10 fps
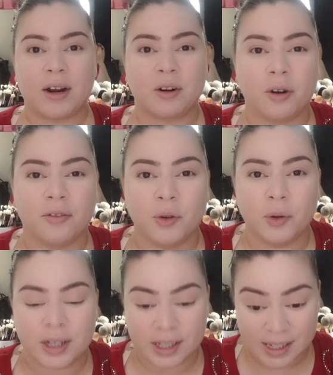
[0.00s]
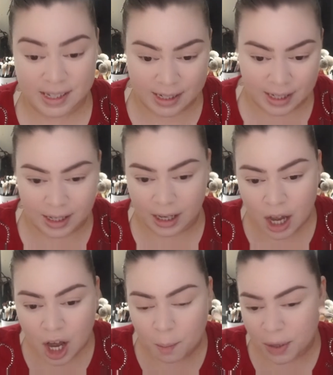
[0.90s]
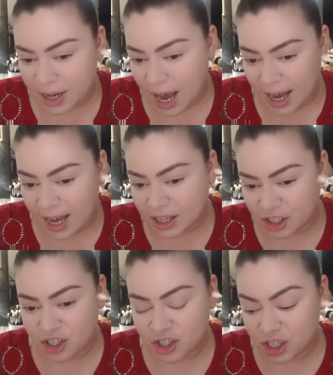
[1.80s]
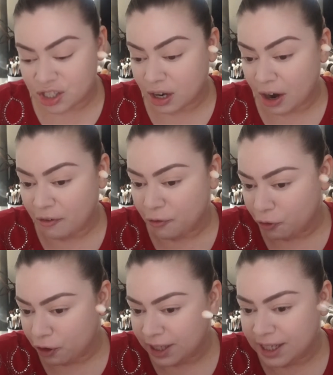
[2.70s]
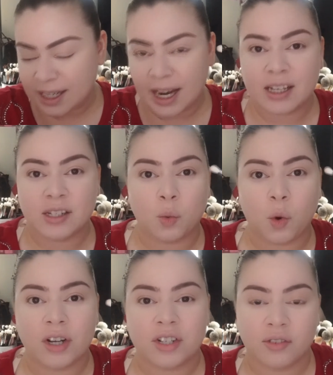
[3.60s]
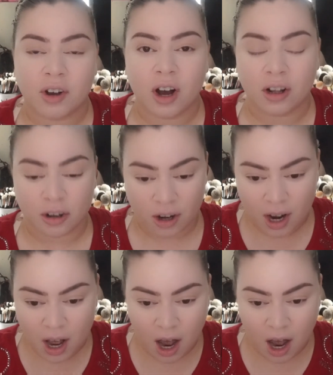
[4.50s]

I don't know if you can see, but it's just a really nice wash of color,